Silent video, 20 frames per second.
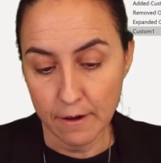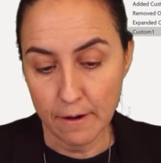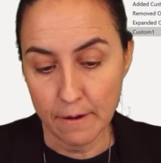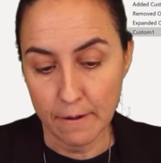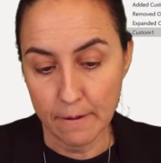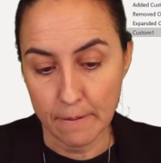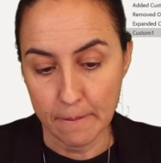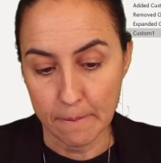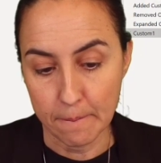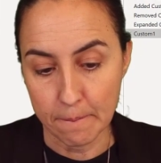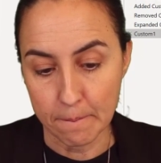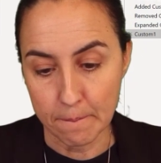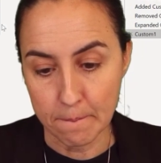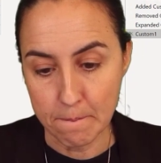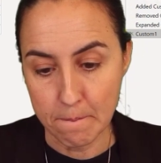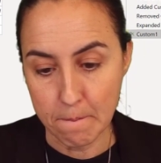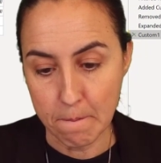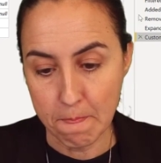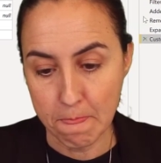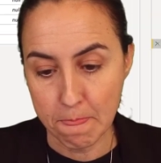Um,
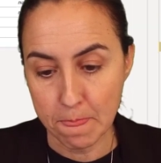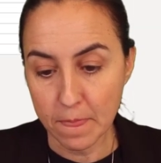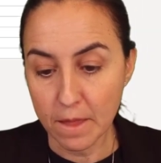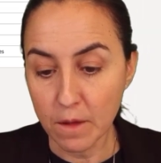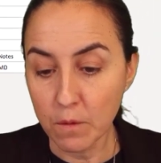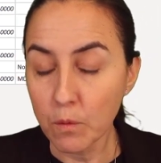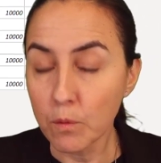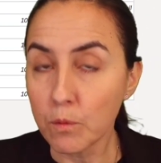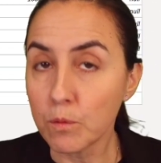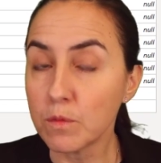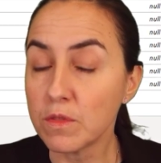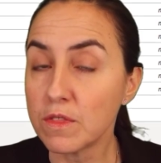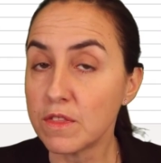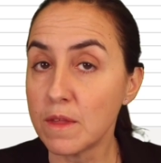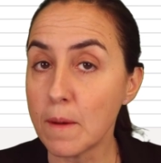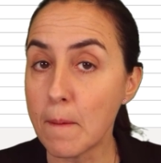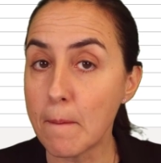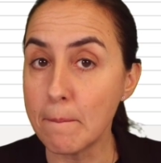the